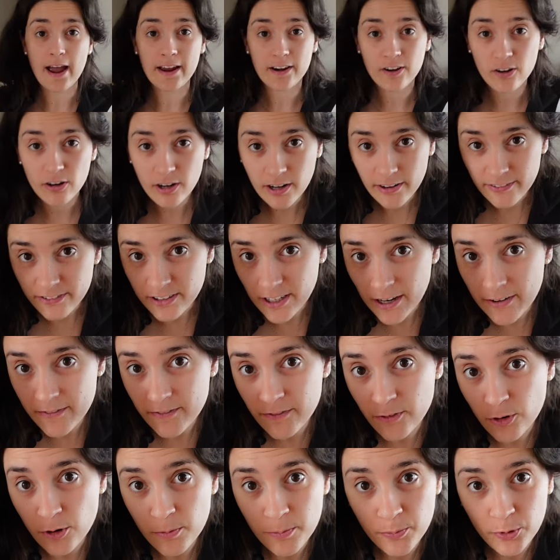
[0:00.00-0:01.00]
I don't have time
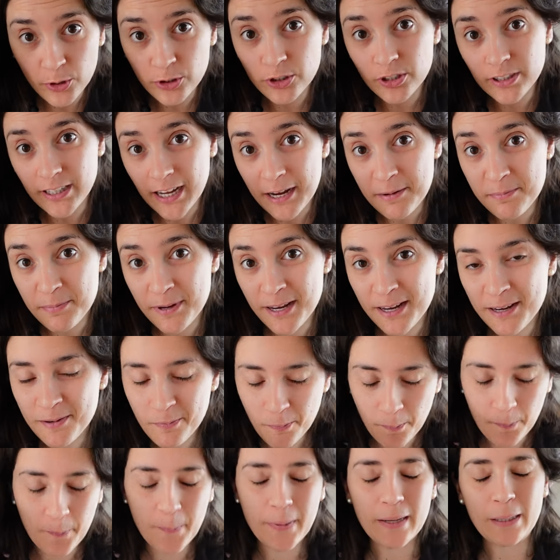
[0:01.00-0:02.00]
for prototyping,
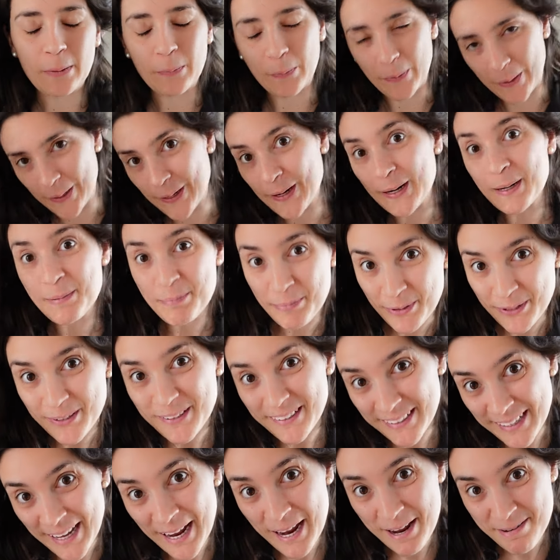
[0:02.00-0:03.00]
but we're gonna
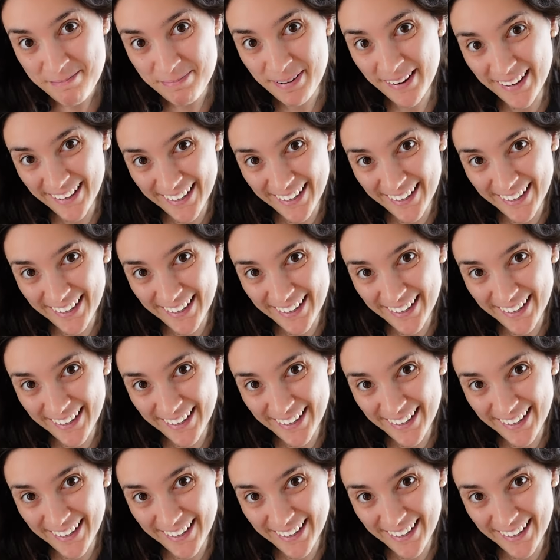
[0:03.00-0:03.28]
prototype.